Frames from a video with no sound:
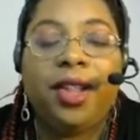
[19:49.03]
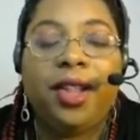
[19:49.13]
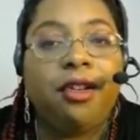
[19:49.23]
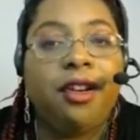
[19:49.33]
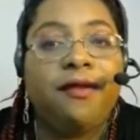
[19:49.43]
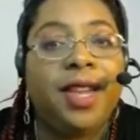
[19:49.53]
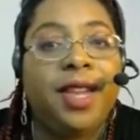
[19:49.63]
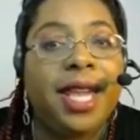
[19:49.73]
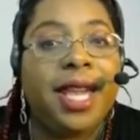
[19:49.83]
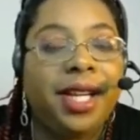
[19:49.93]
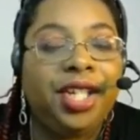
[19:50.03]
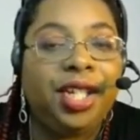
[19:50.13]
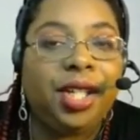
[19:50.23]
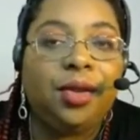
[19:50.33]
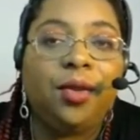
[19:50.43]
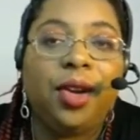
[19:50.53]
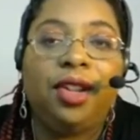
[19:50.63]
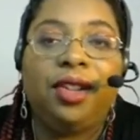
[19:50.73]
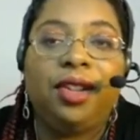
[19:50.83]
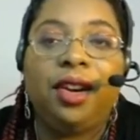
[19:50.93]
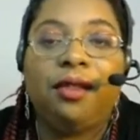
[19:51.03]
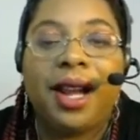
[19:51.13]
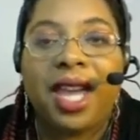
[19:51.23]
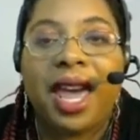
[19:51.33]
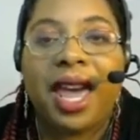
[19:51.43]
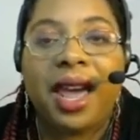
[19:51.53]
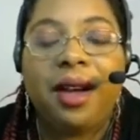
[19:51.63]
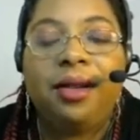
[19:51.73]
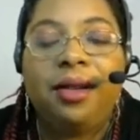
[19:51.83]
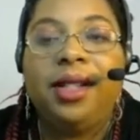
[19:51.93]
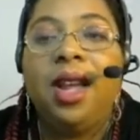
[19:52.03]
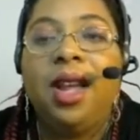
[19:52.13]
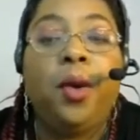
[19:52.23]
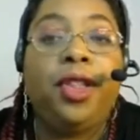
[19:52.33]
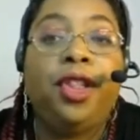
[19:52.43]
whether you're on vacation, whether they're around the house,